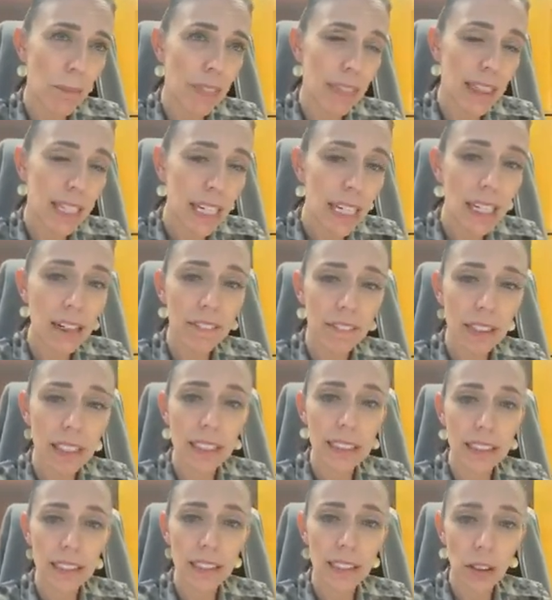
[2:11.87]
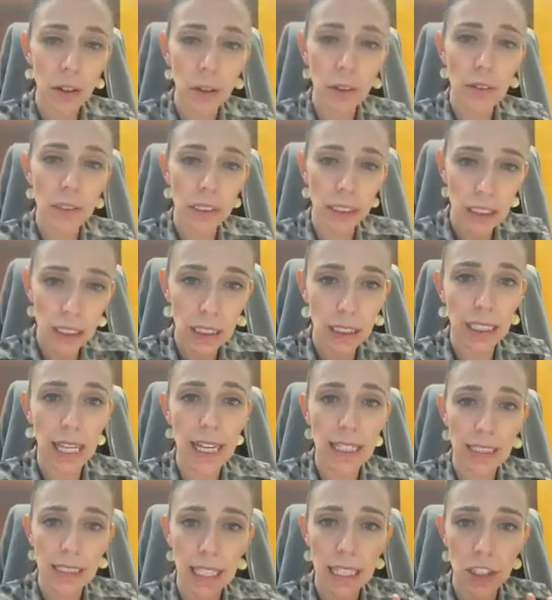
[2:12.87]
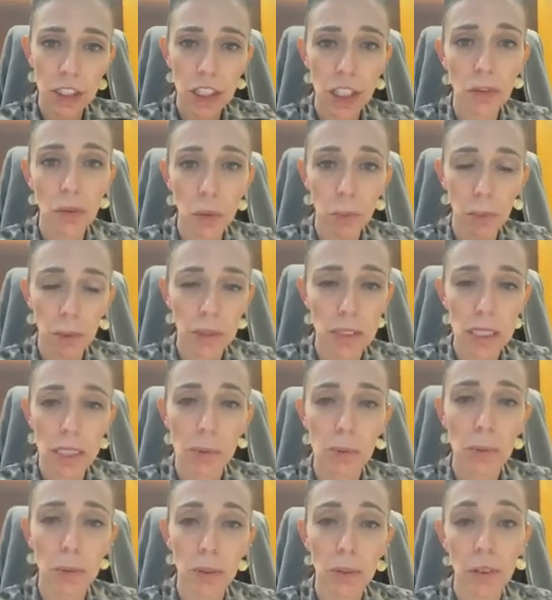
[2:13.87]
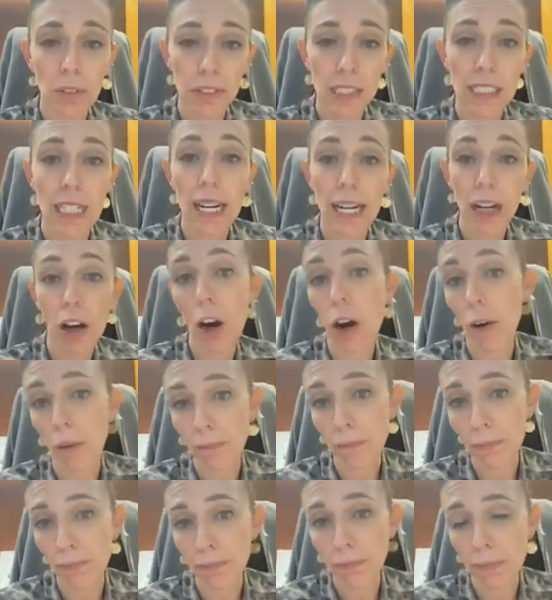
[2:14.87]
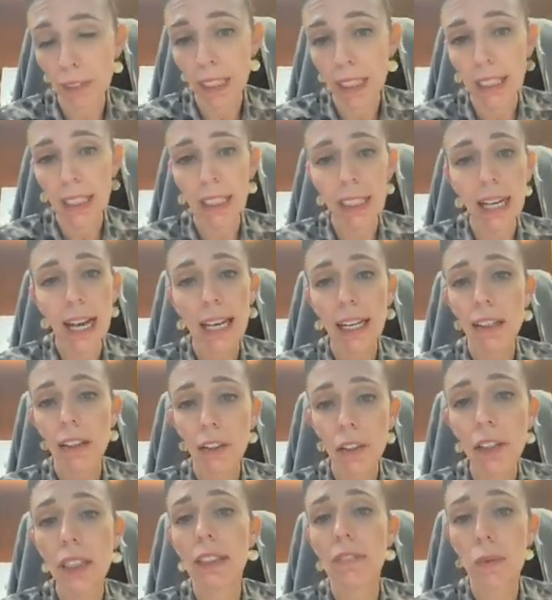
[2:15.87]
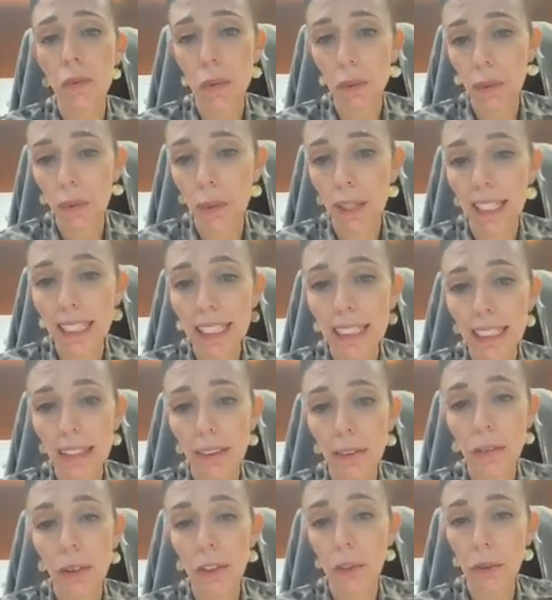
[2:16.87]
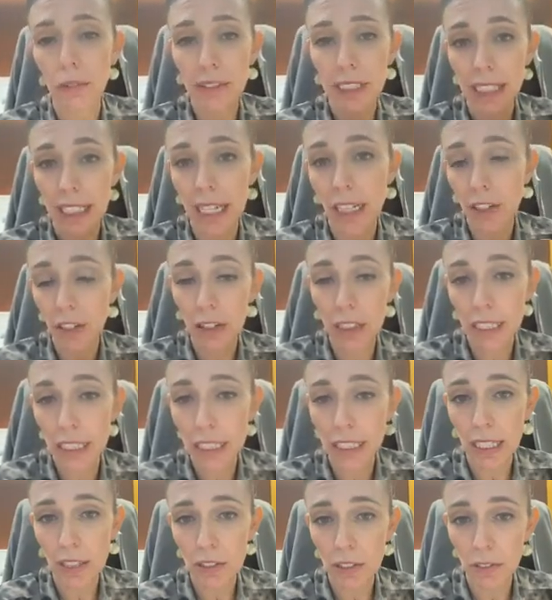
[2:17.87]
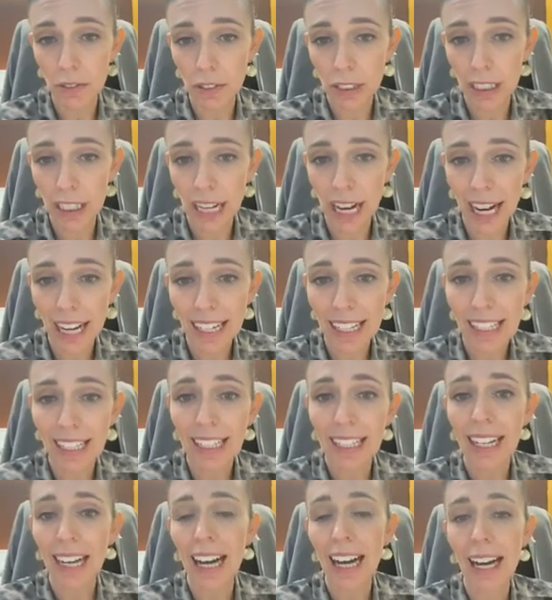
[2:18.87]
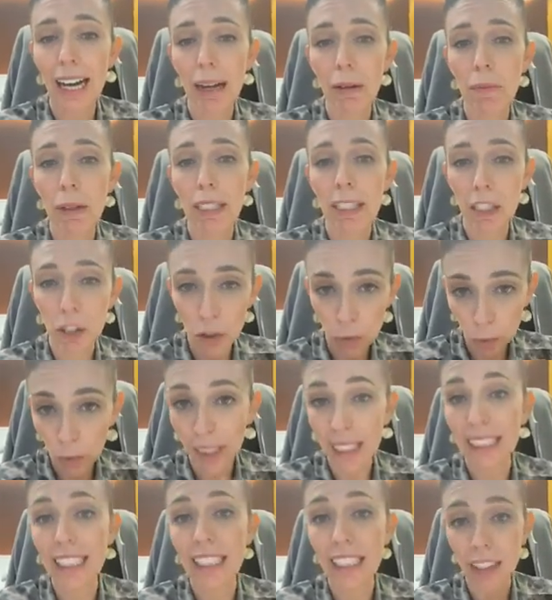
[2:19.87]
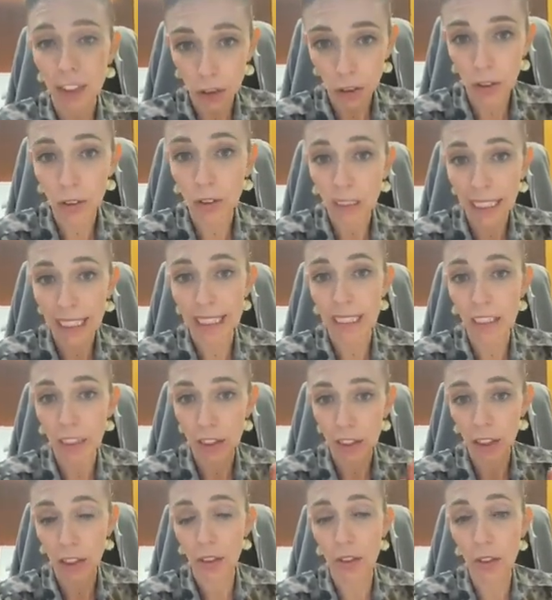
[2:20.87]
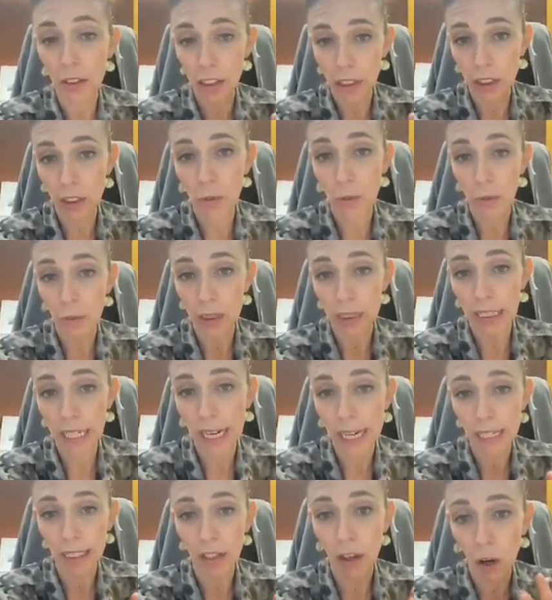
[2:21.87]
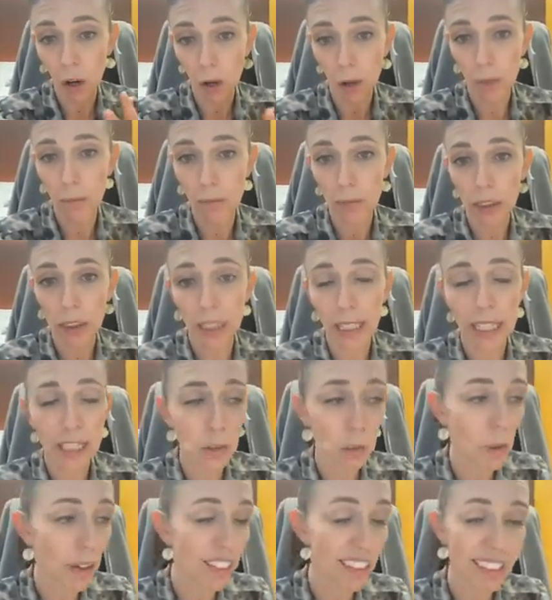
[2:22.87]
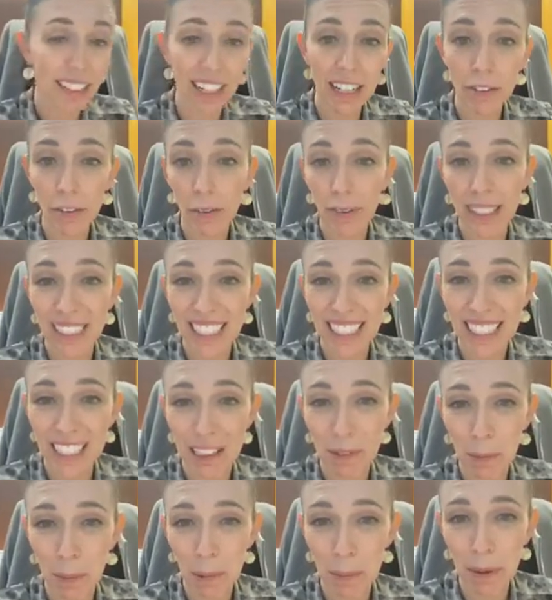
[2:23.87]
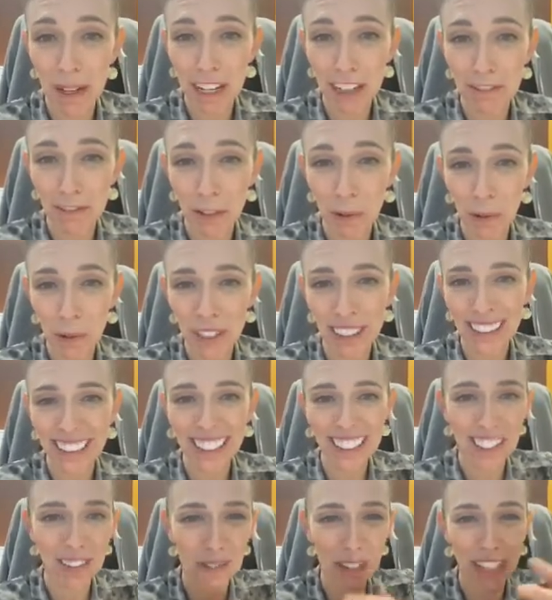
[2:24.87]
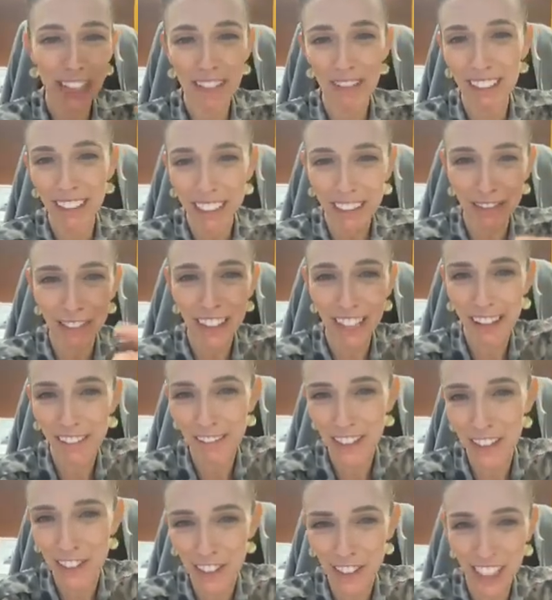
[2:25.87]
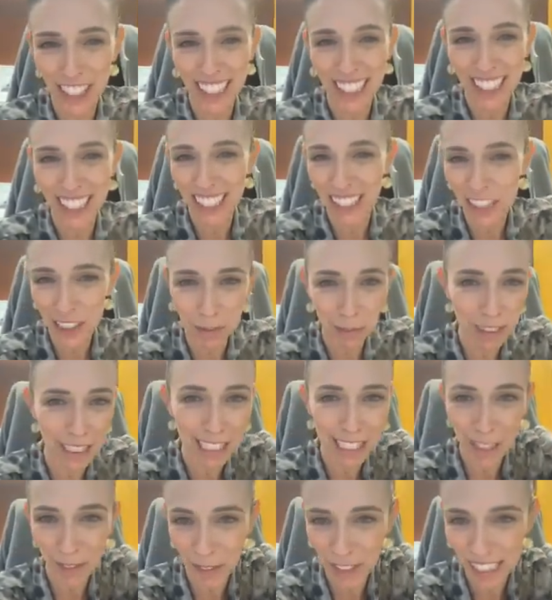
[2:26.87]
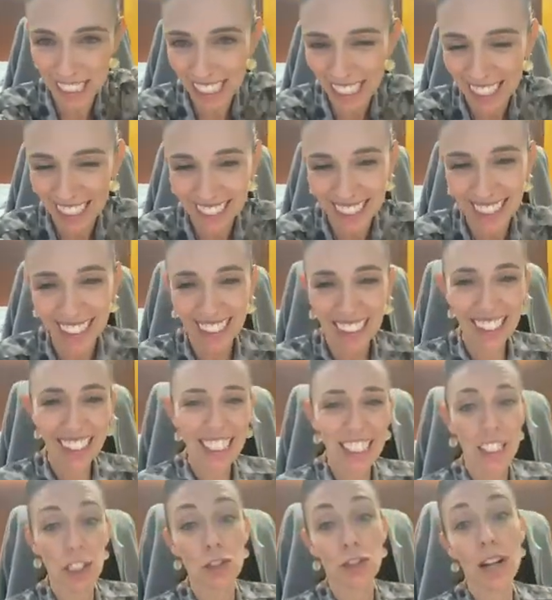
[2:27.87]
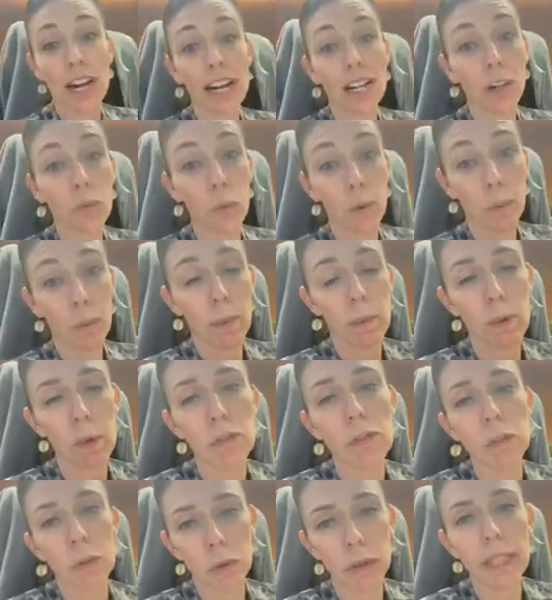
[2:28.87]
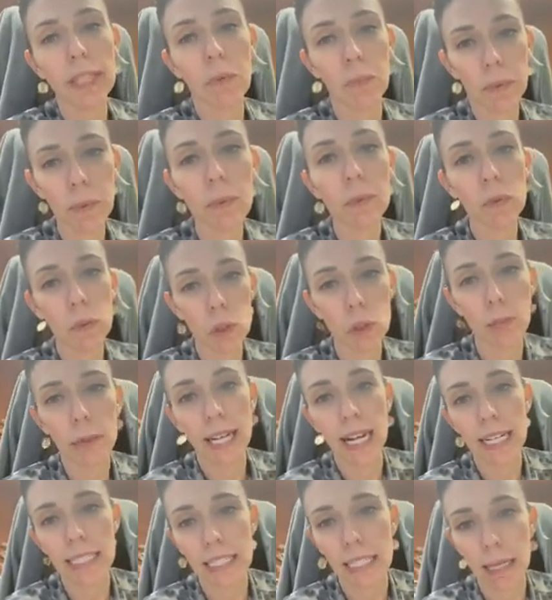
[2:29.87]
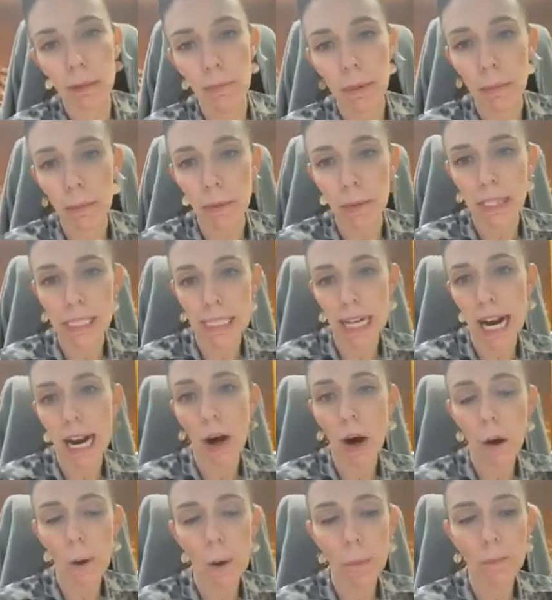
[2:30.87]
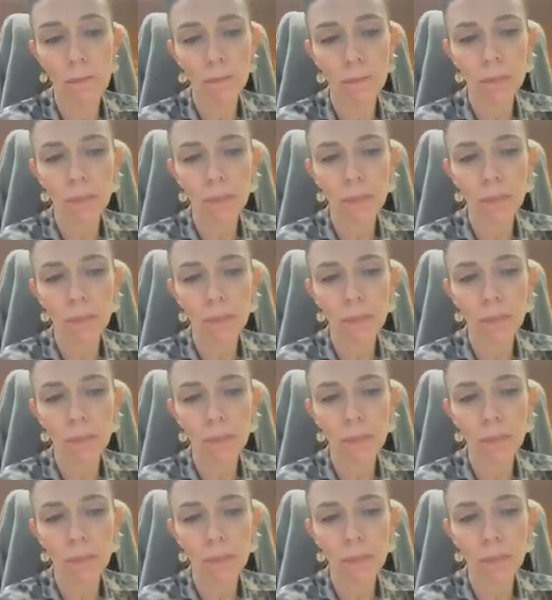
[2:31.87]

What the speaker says: Think of it, though, still as that general principle of staying home. At alert level 3, which we've set out those details of today, you really do need to still stay at home. So that's one thing everyone needs to prepare for as we get ready for that future announcement somewhere down the track when we move to it, that we will still be asking people to stay at home.